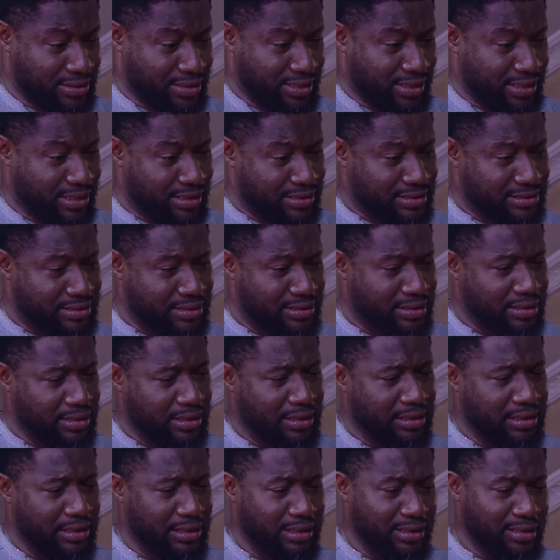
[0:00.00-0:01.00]
Tears
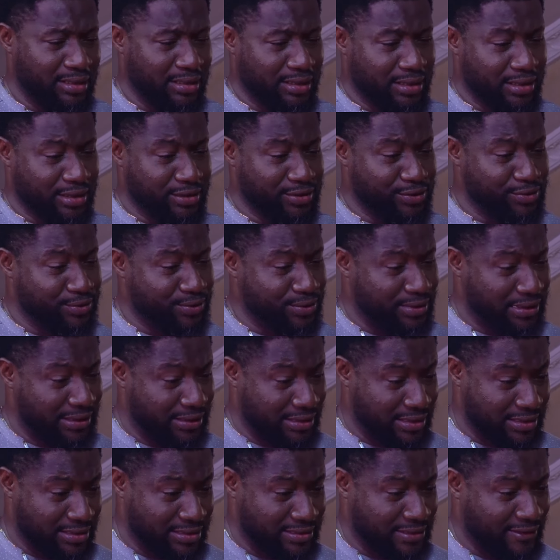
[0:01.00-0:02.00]
has
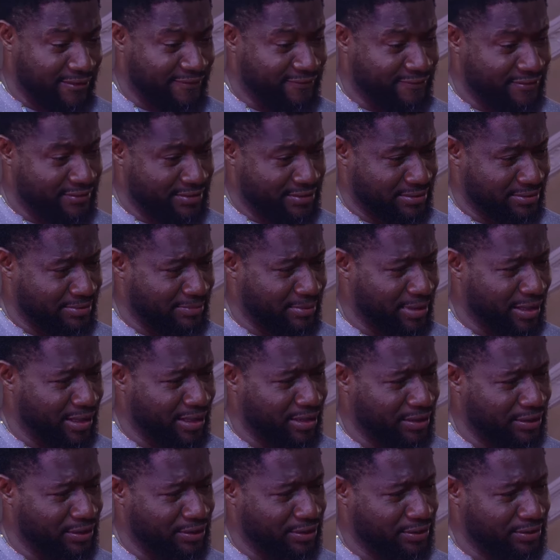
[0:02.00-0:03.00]
really softened
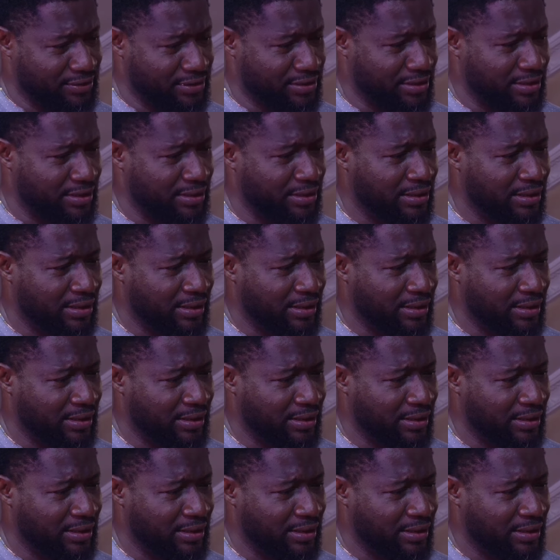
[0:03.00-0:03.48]
my heart.